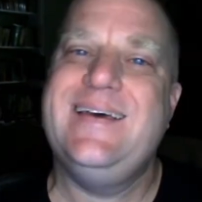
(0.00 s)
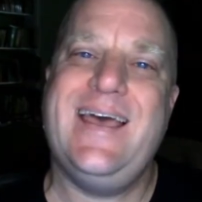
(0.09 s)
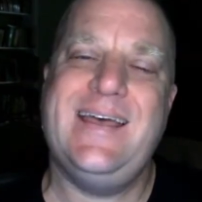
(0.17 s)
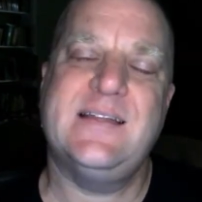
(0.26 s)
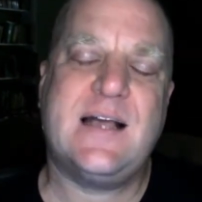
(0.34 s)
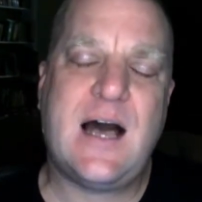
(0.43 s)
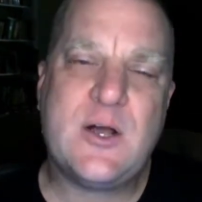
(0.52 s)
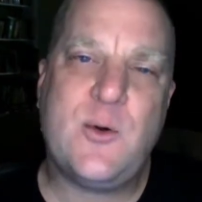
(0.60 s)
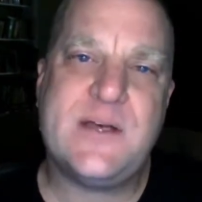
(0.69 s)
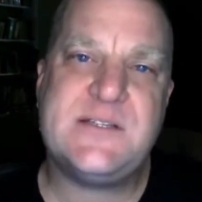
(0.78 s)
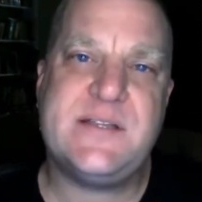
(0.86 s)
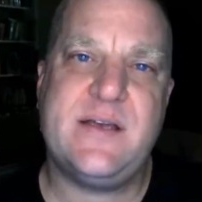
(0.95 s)
In the
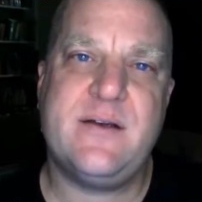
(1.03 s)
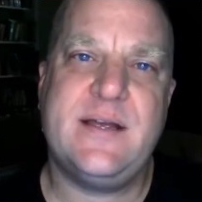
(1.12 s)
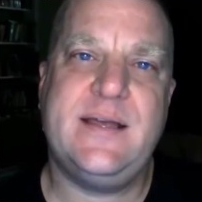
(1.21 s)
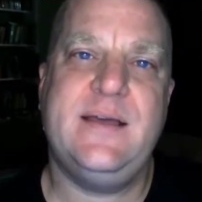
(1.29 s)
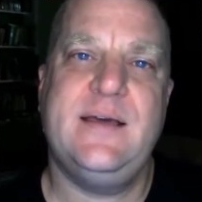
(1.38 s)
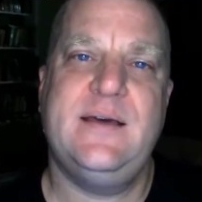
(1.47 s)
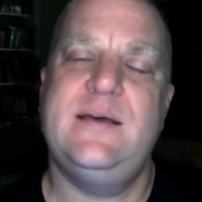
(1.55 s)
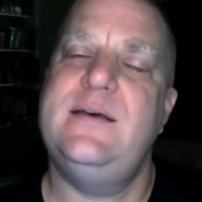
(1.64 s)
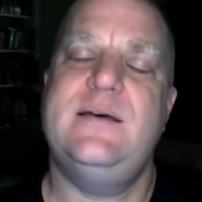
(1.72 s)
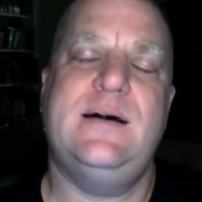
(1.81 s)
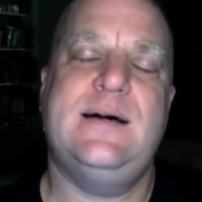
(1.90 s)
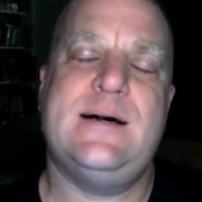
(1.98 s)
conquest theory,
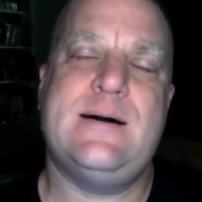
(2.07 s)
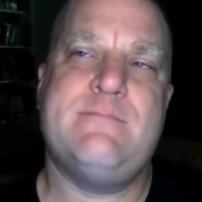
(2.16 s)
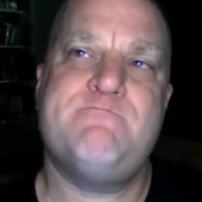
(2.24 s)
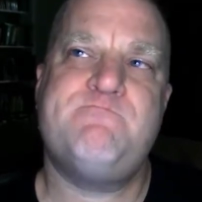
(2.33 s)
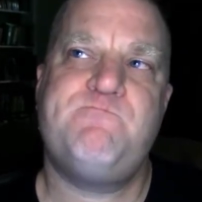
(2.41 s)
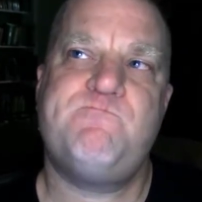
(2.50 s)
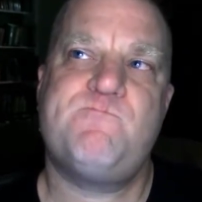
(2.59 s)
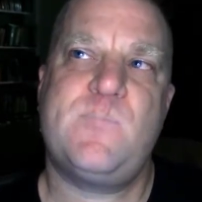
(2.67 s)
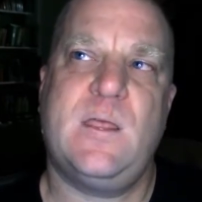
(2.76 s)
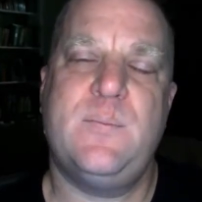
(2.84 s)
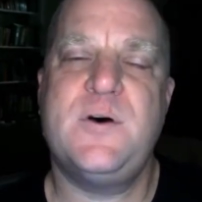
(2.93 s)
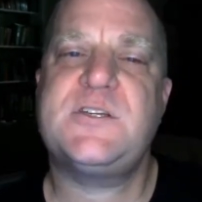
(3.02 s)
the
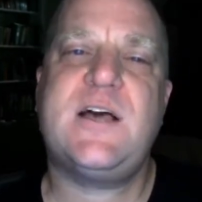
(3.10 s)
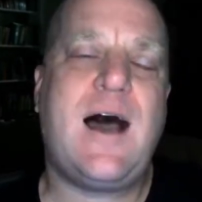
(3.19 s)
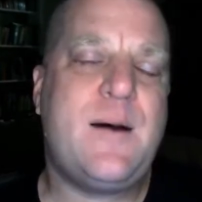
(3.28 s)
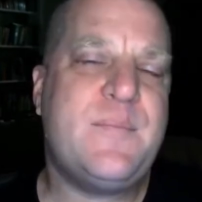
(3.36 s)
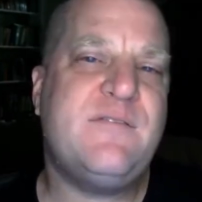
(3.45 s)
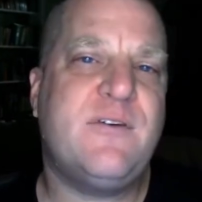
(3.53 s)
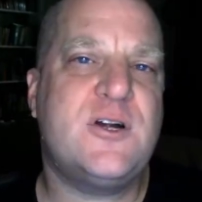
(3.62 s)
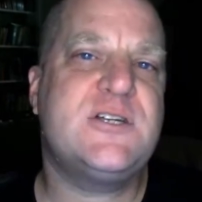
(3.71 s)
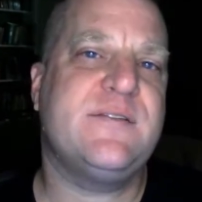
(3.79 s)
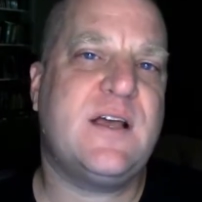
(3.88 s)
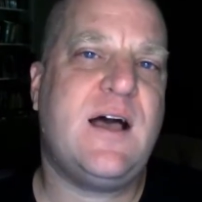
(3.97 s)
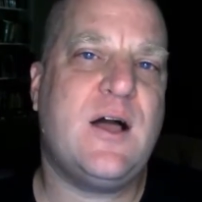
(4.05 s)
most common
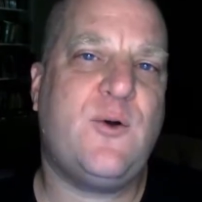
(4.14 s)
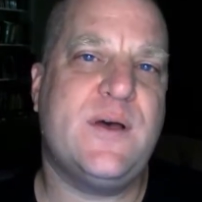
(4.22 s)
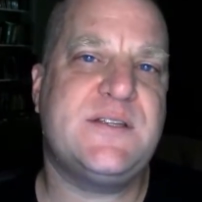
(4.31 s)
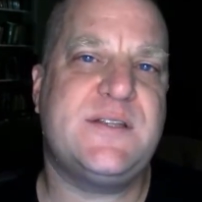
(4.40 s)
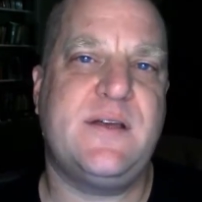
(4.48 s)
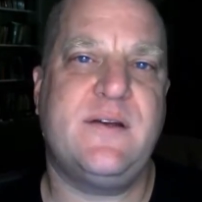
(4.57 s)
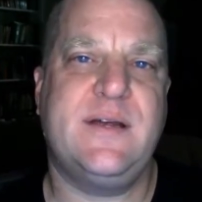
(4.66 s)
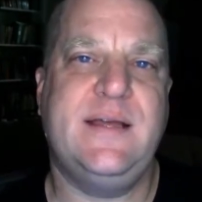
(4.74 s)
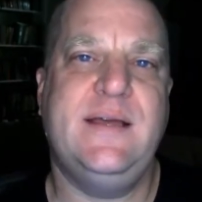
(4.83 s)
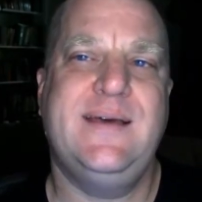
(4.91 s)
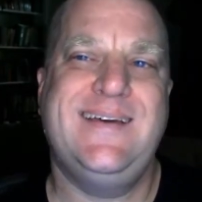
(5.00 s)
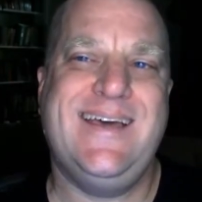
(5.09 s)
version of the conquest
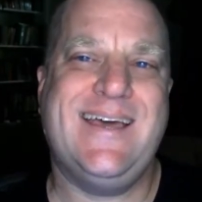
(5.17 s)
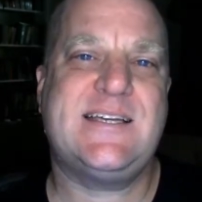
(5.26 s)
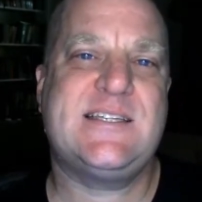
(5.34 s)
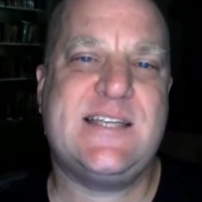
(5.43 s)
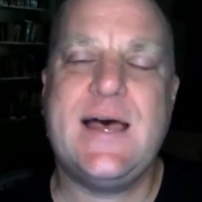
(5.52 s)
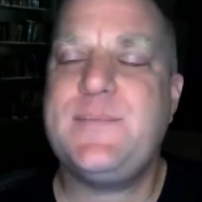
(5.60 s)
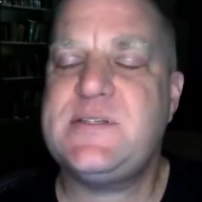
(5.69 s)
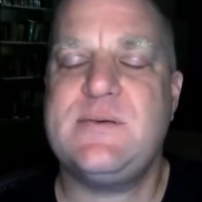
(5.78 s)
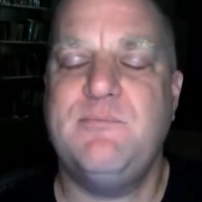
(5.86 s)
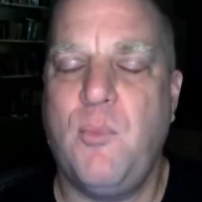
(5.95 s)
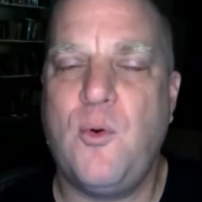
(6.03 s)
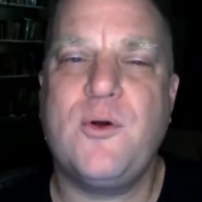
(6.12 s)
theory
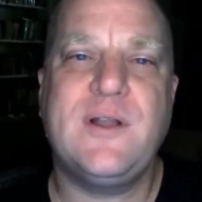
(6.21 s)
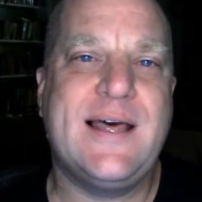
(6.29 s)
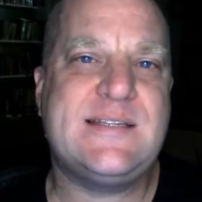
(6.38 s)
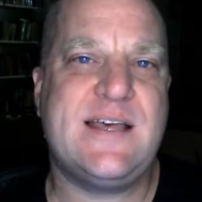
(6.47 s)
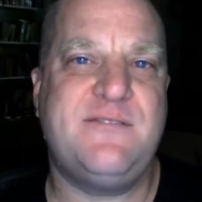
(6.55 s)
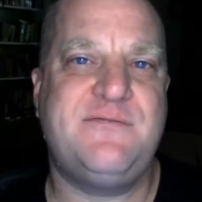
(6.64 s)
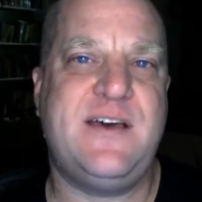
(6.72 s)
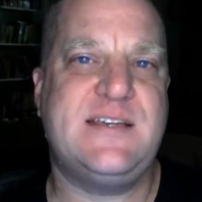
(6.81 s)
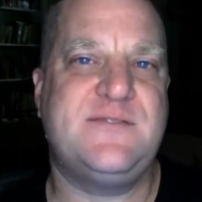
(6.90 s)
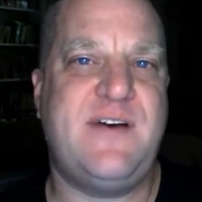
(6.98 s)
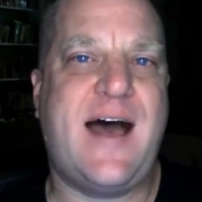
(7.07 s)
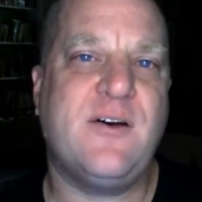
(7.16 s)
accepts more or less at
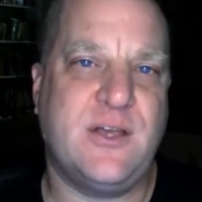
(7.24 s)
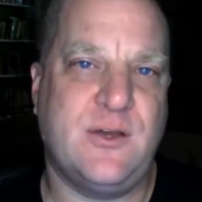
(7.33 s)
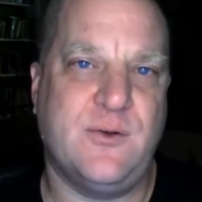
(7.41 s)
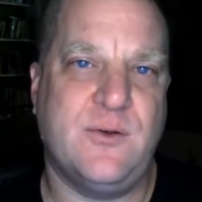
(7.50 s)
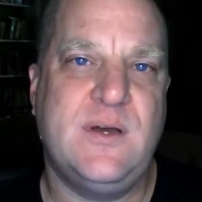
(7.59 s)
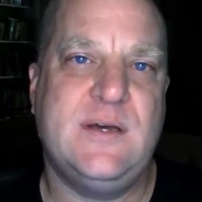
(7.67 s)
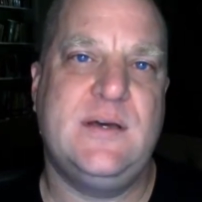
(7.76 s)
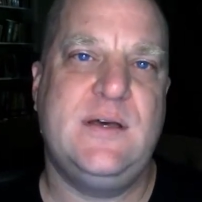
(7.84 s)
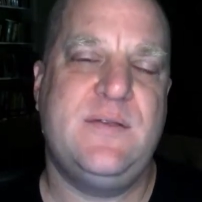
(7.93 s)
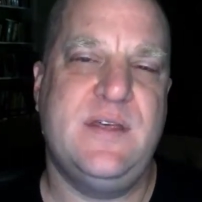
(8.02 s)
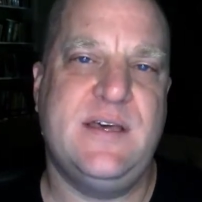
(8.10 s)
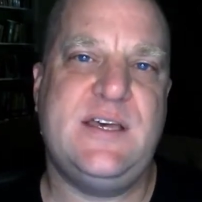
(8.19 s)
face value
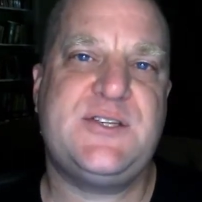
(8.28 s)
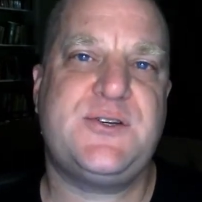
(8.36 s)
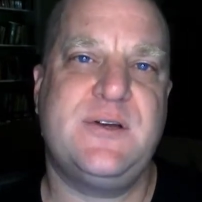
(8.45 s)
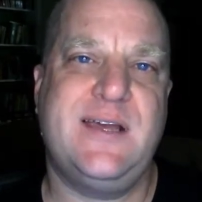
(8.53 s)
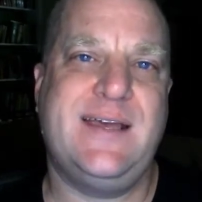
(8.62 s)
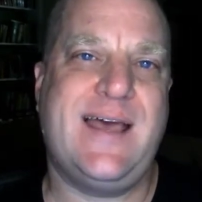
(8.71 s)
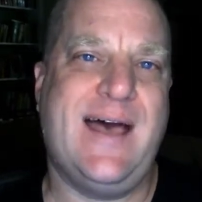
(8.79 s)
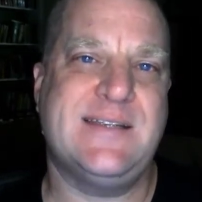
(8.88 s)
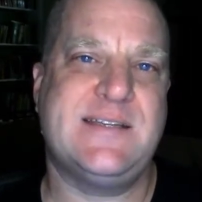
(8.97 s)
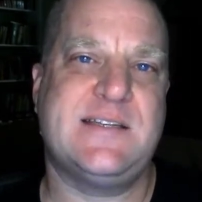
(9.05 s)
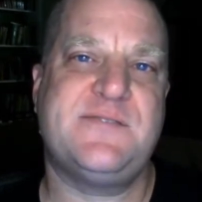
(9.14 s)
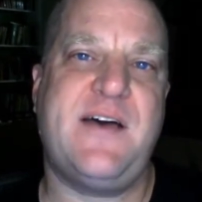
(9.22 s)
the history
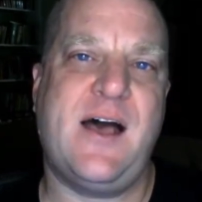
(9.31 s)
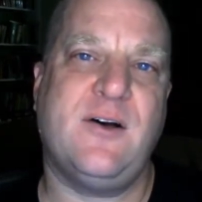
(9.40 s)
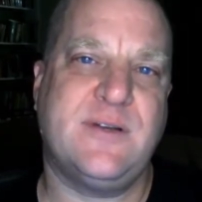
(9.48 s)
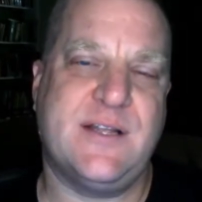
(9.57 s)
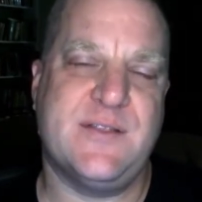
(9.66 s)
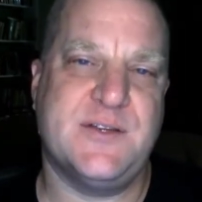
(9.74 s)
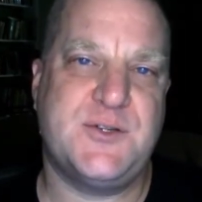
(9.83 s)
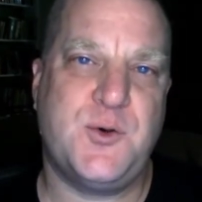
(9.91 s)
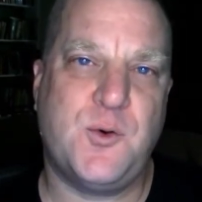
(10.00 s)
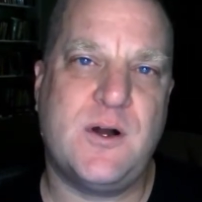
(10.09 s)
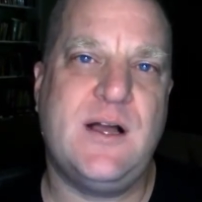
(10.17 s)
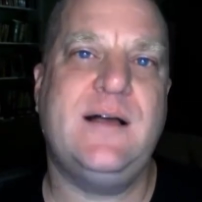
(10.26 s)
as is found in the
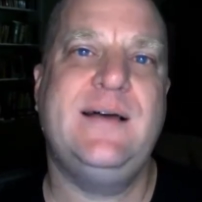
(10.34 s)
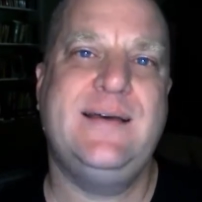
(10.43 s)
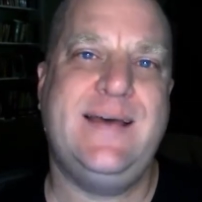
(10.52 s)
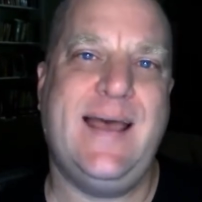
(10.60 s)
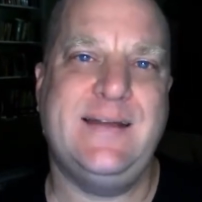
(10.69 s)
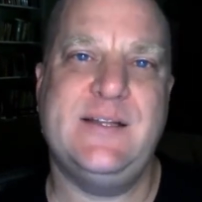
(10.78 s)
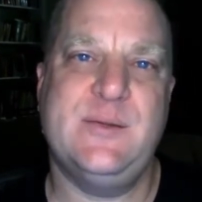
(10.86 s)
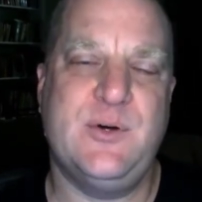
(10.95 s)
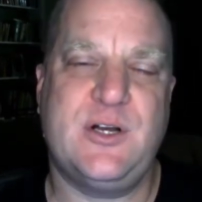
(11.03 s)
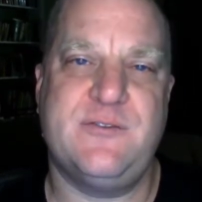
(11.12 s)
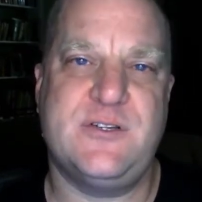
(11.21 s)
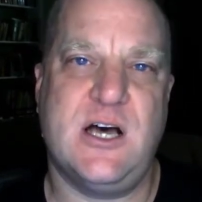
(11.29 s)
Torah and in the
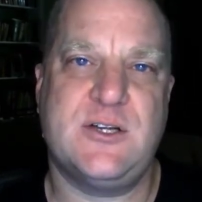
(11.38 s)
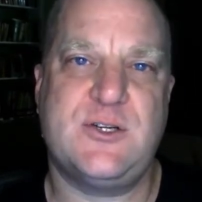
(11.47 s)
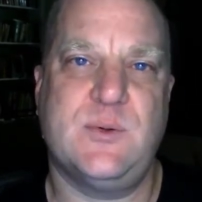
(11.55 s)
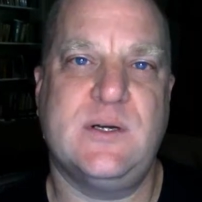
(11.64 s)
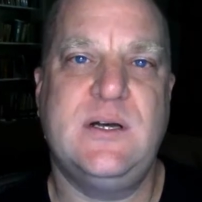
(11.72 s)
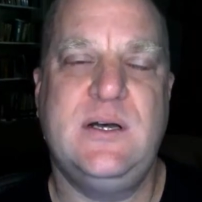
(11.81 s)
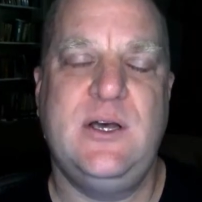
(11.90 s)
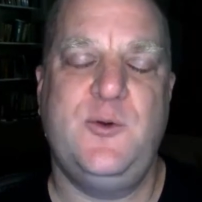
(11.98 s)
book of Joshua,